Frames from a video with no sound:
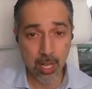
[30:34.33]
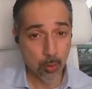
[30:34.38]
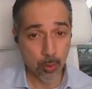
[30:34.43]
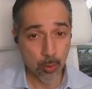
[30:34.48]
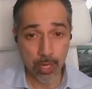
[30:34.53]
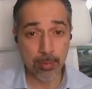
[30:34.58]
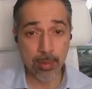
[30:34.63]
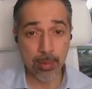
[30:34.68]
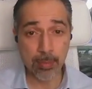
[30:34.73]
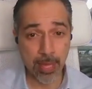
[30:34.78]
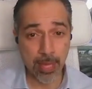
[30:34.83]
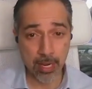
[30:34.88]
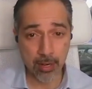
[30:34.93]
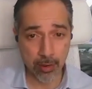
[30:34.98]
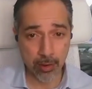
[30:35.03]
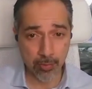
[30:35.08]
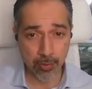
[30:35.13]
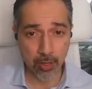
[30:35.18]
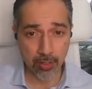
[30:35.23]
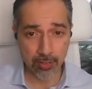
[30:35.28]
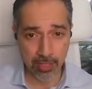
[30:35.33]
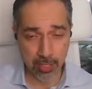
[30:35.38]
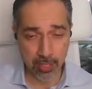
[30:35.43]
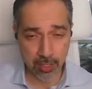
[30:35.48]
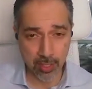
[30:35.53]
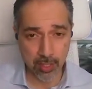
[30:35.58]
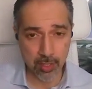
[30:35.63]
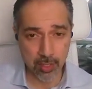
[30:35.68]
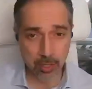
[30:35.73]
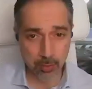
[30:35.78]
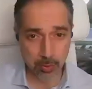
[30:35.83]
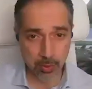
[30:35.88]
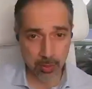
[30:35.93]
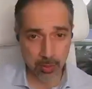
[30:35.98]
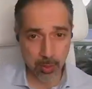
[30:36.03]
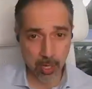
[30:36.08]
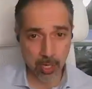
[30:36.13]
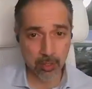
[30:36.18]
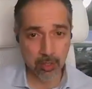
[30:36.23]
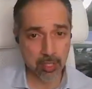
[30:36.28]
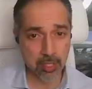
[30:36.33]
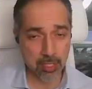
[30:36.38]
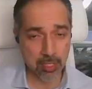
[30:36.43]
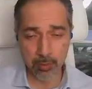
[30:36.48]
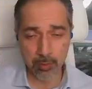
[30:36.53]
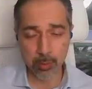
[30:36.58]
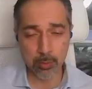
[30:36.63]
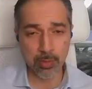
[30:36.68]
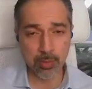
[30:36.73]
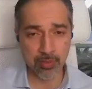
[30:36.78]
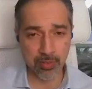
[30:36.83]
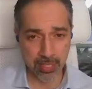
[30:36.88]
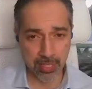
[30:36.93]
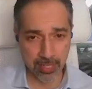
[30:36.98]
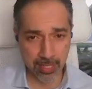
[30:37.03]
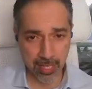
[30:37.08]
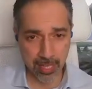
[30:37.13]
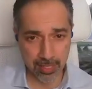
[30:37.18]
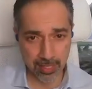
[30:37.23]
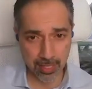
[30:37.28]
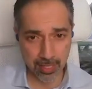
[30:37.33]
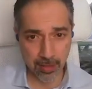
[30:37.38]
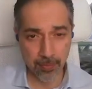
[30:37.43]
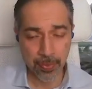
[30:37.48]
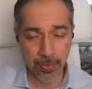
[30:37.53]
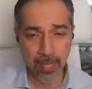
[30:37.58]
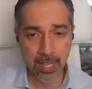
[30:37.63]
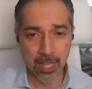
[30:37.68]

Would it be better if all these countries were democracies? It would be fantastic.